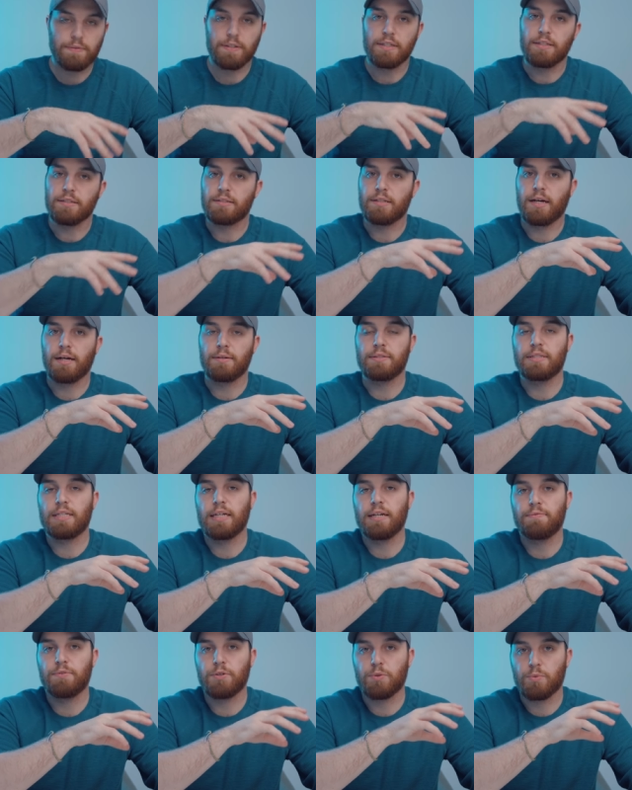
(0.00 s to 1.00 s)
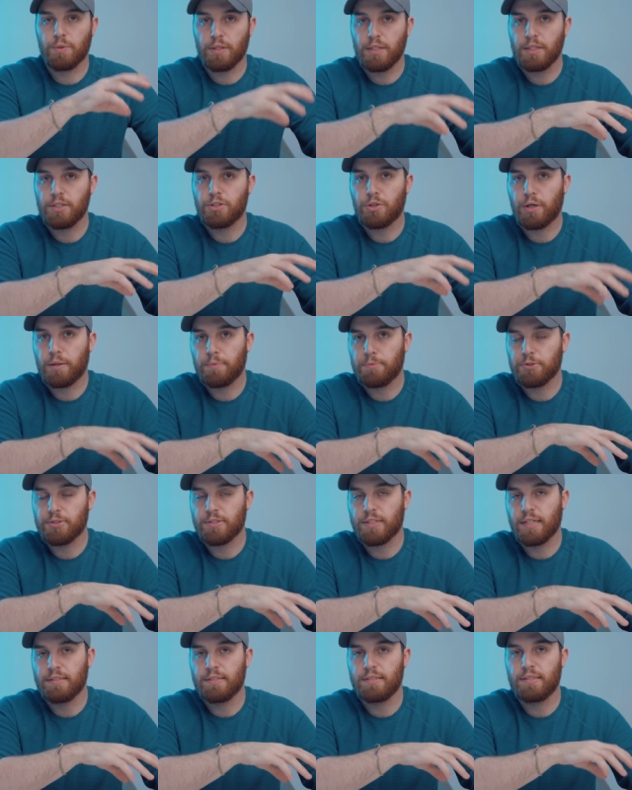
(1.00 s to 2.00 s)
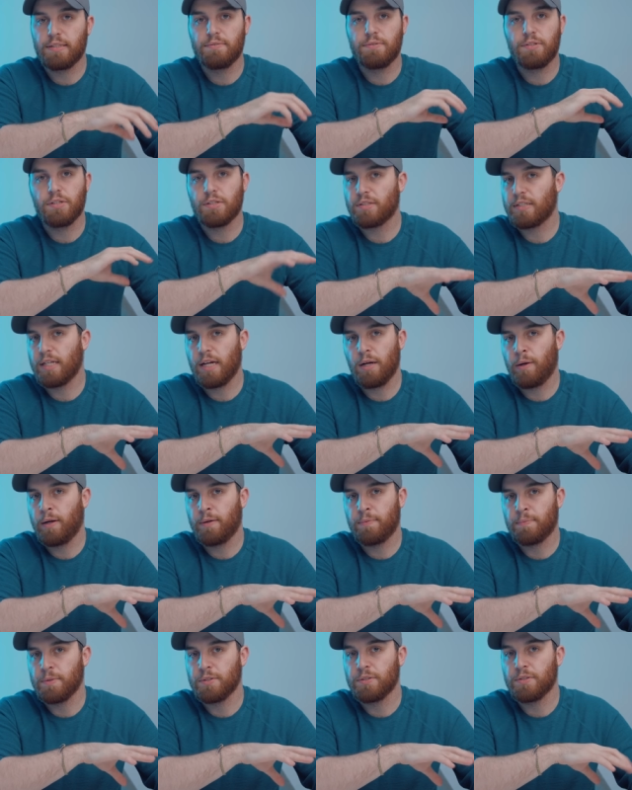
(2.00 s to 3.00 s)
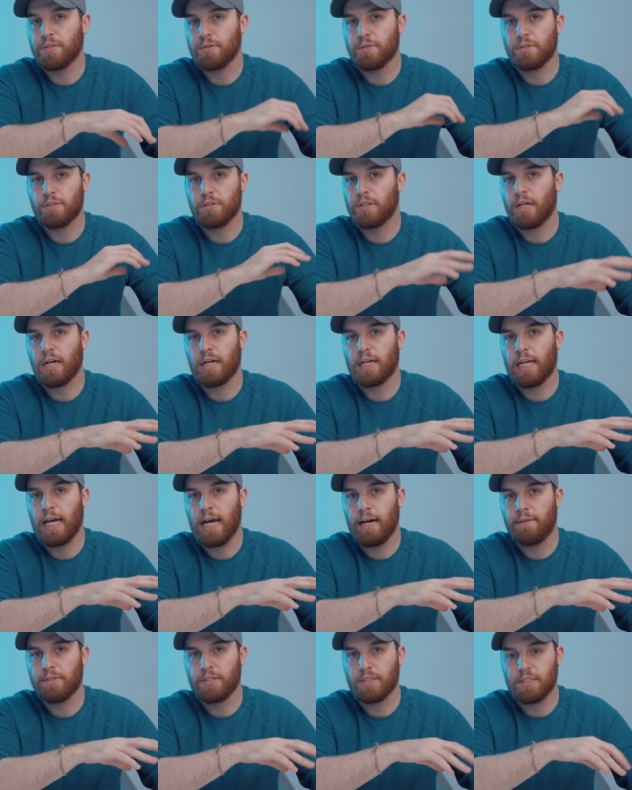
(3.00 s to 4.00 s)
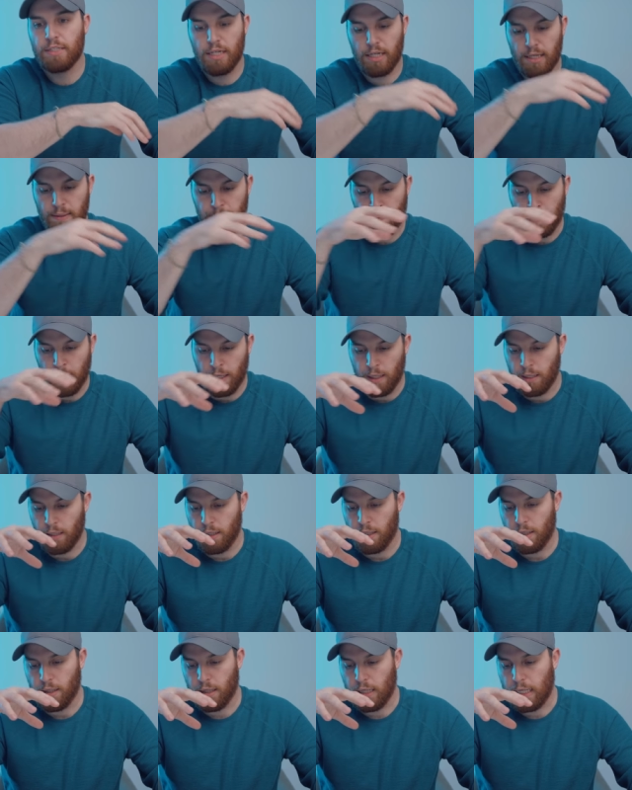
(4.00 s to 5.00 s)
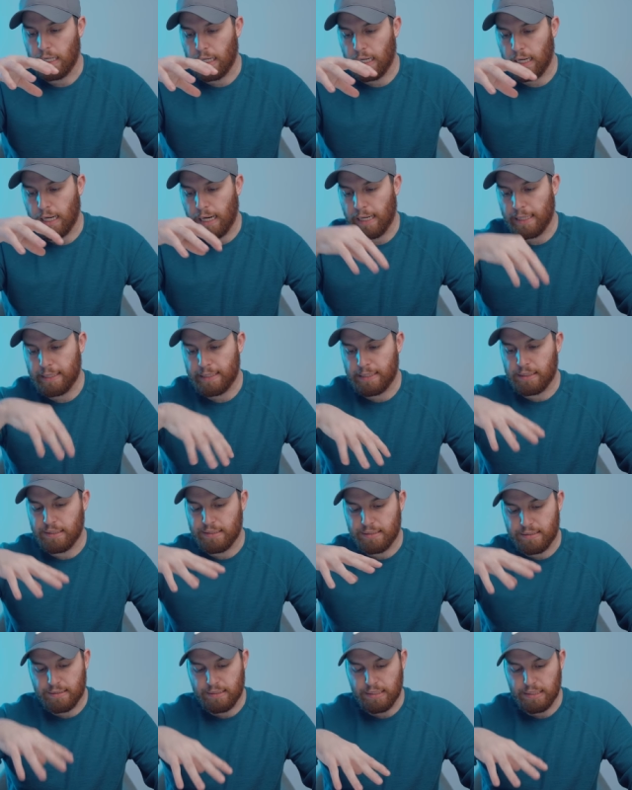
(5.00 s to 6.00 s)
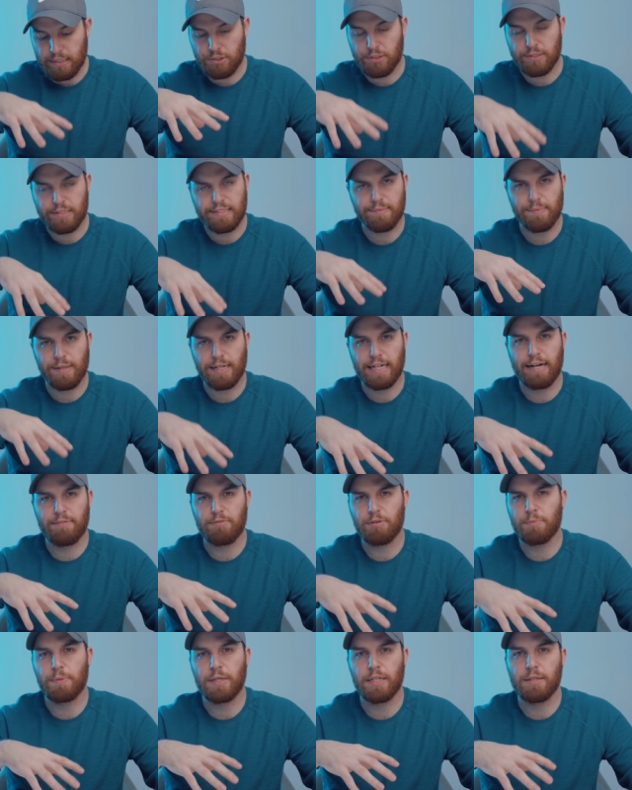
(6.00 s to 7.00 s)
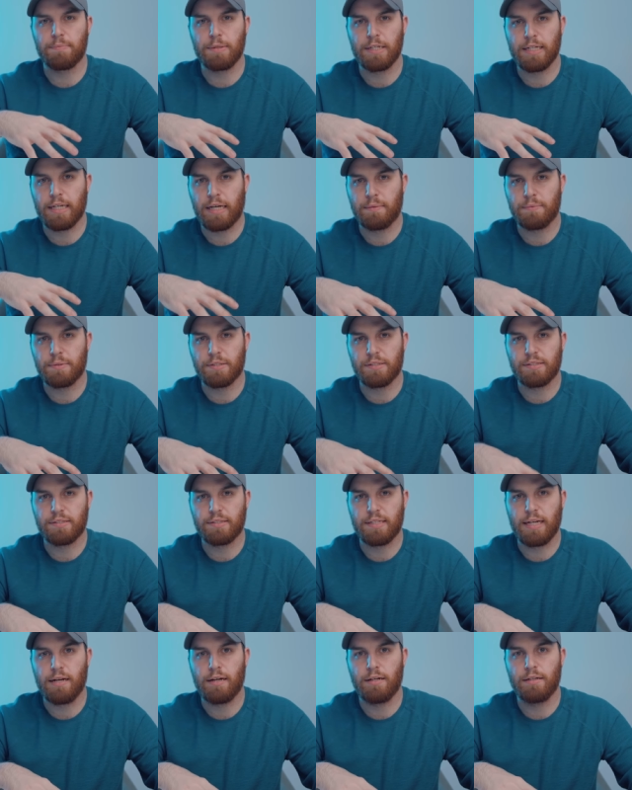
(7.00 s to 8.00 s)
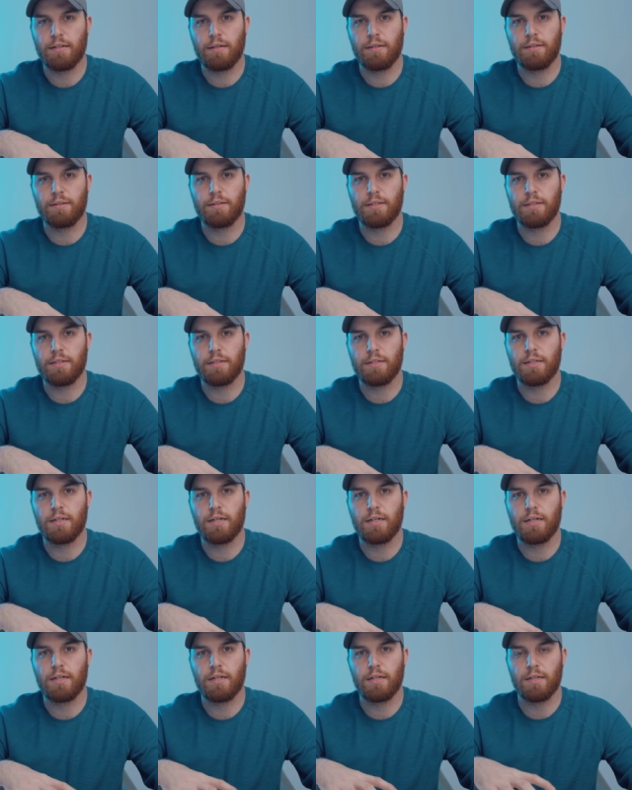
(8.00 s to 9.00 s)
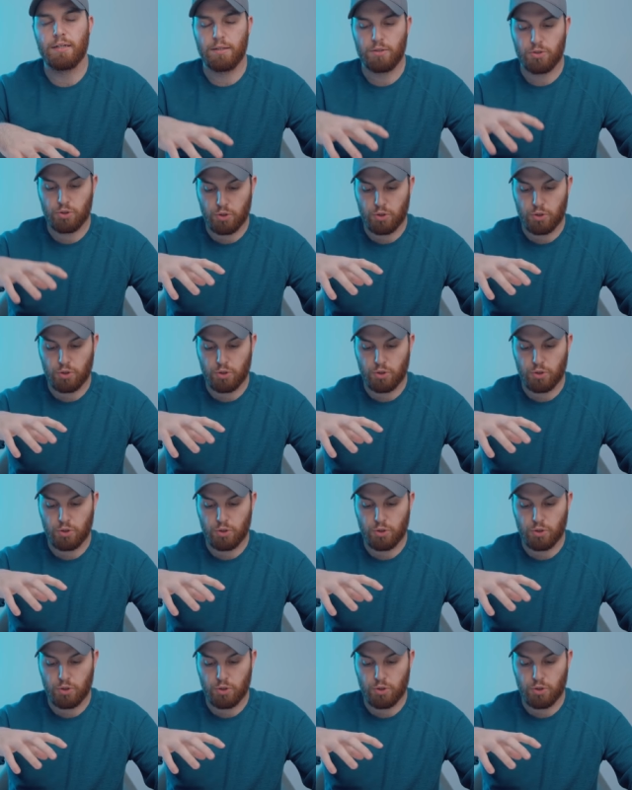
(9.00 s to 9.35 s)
of these, I would say if you're really treble sensitive, just stay away from the Zeus. You're not gonna have a good time. I could see just about everybody being able to stand the uh,